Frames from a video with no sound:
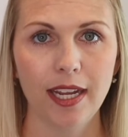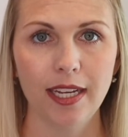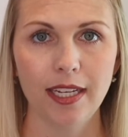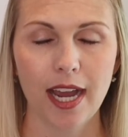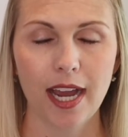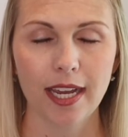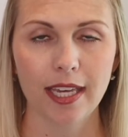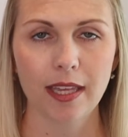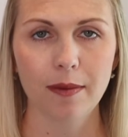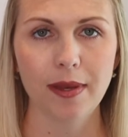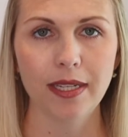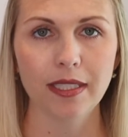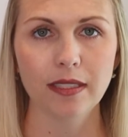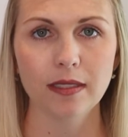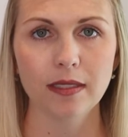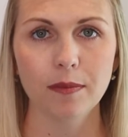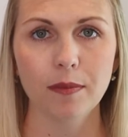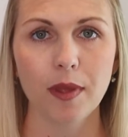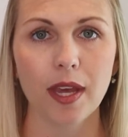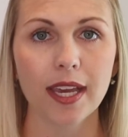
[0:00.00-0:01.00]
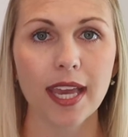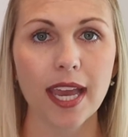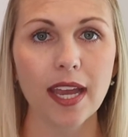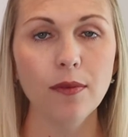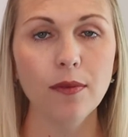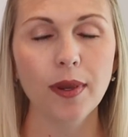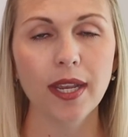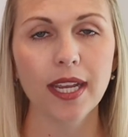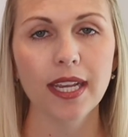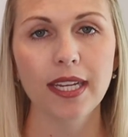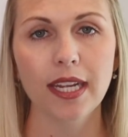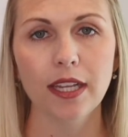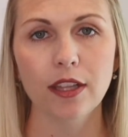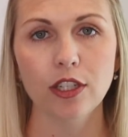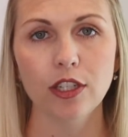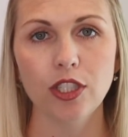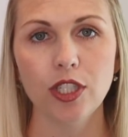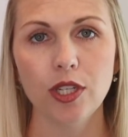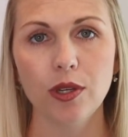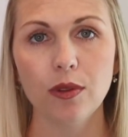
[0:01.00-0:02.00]
documents. Again, we can
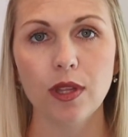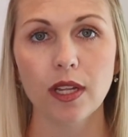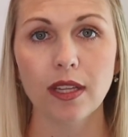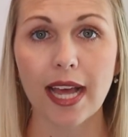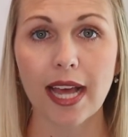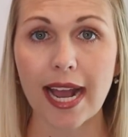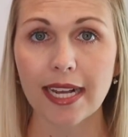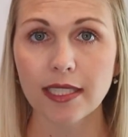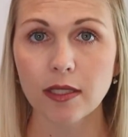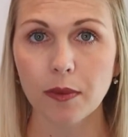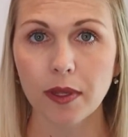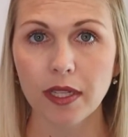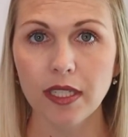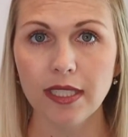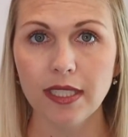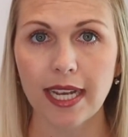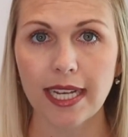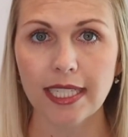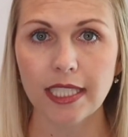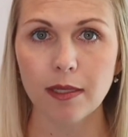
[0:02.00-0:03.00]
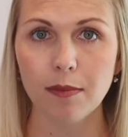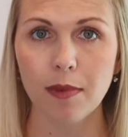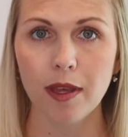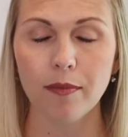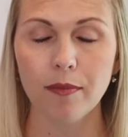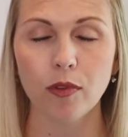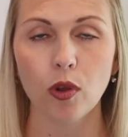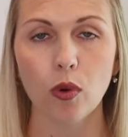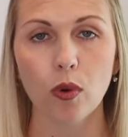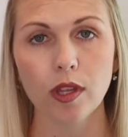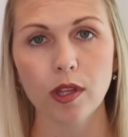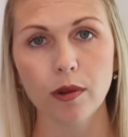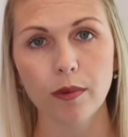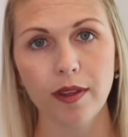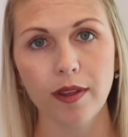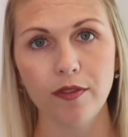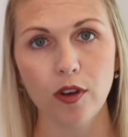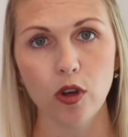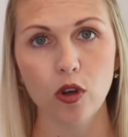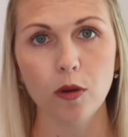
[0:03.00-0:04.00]
either do the last will and testament or the
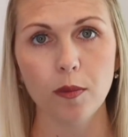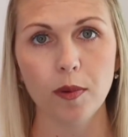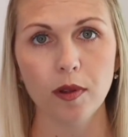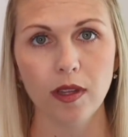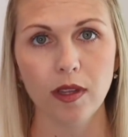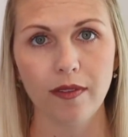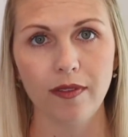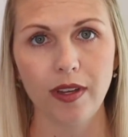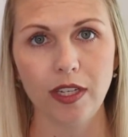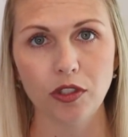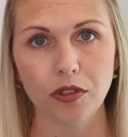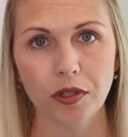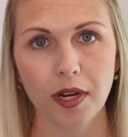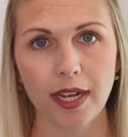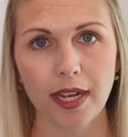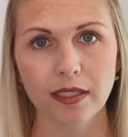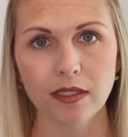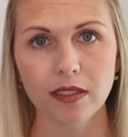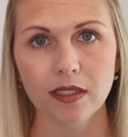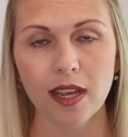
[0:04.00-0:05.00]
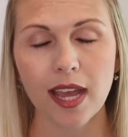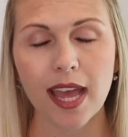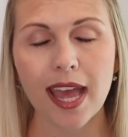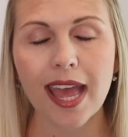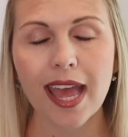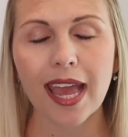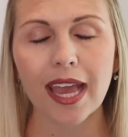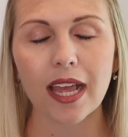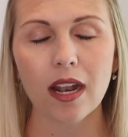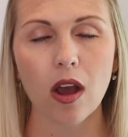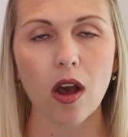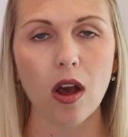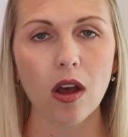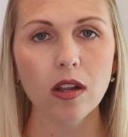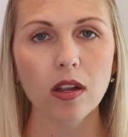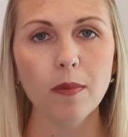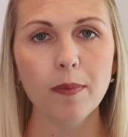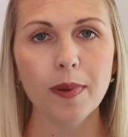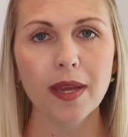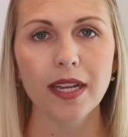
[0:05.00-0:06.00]
revocable living trust. It
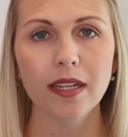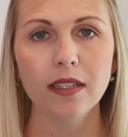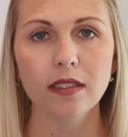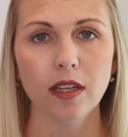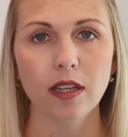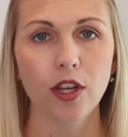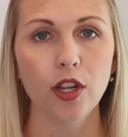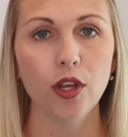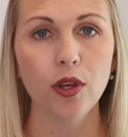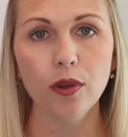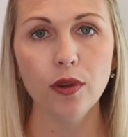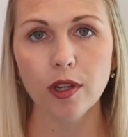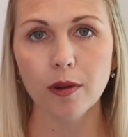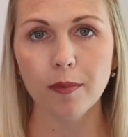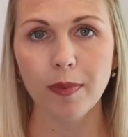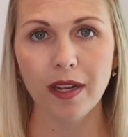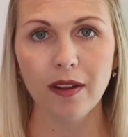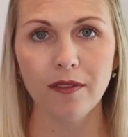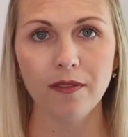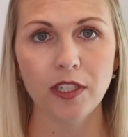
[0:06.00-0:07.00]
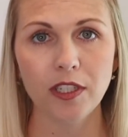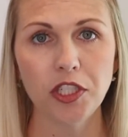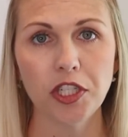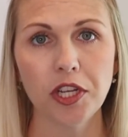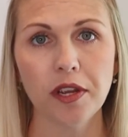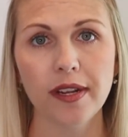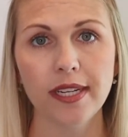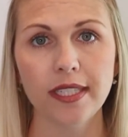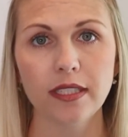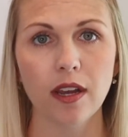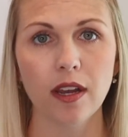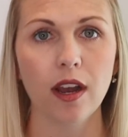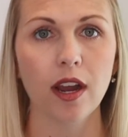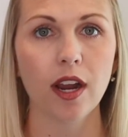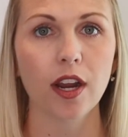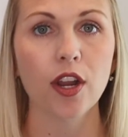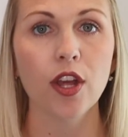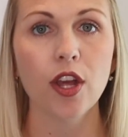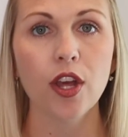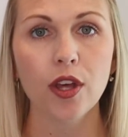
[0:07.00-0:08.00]
all depends on who your beneficiaries
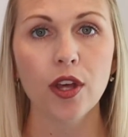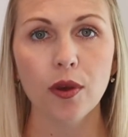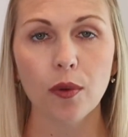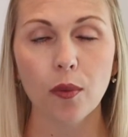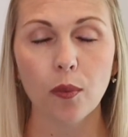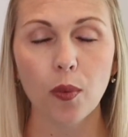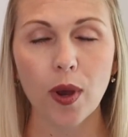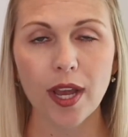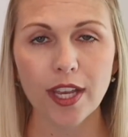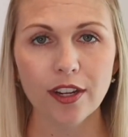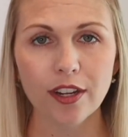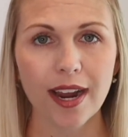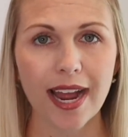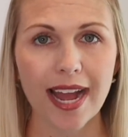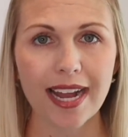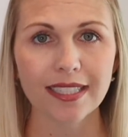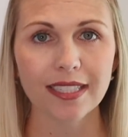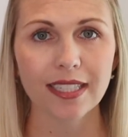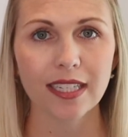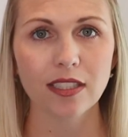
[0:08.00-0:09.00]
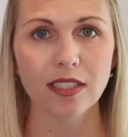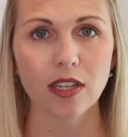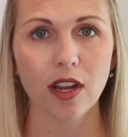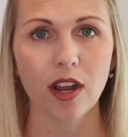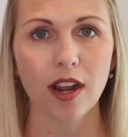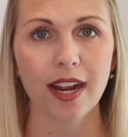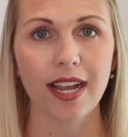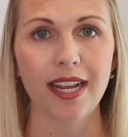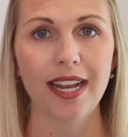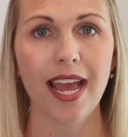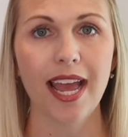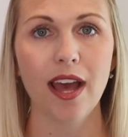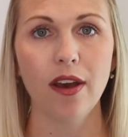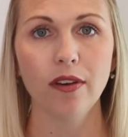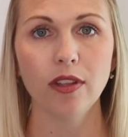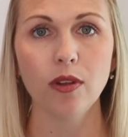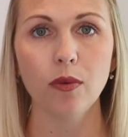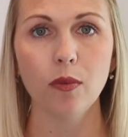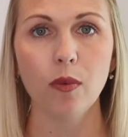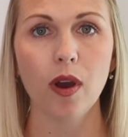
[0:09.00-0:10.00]
are, what your assets are, and
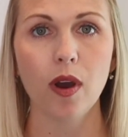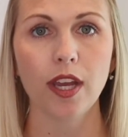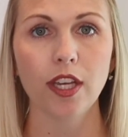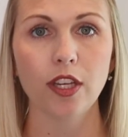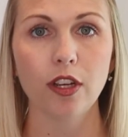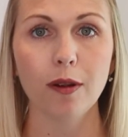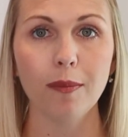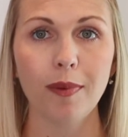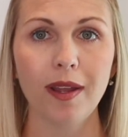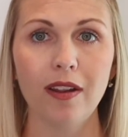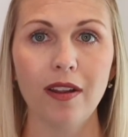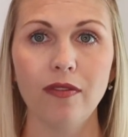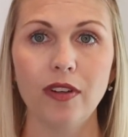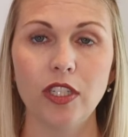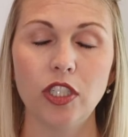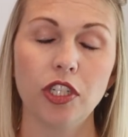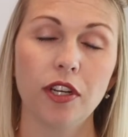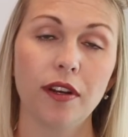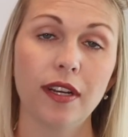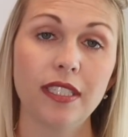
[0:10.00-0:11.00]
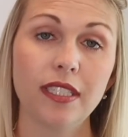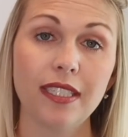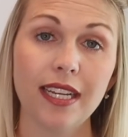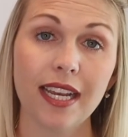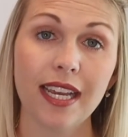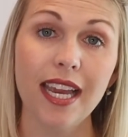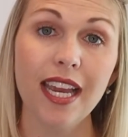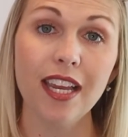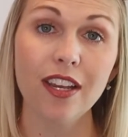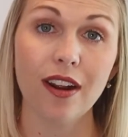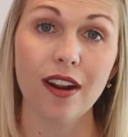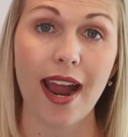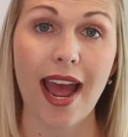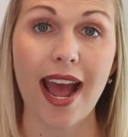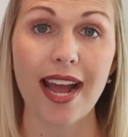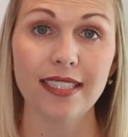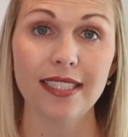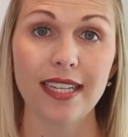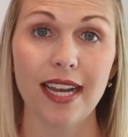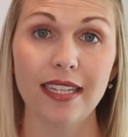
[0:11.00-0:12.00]
how you want your beneficiaries to get your
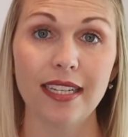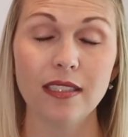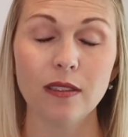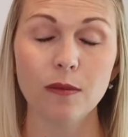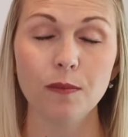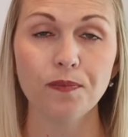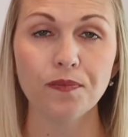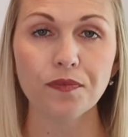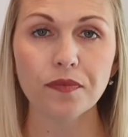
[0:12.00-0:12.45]
assets